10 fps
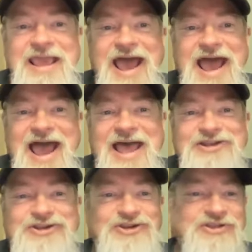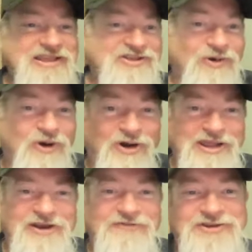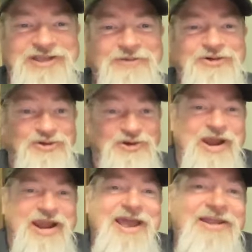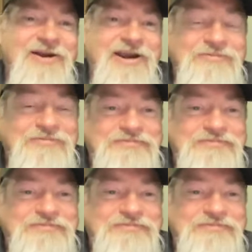do these oral interviews like we're doing right now, Larry.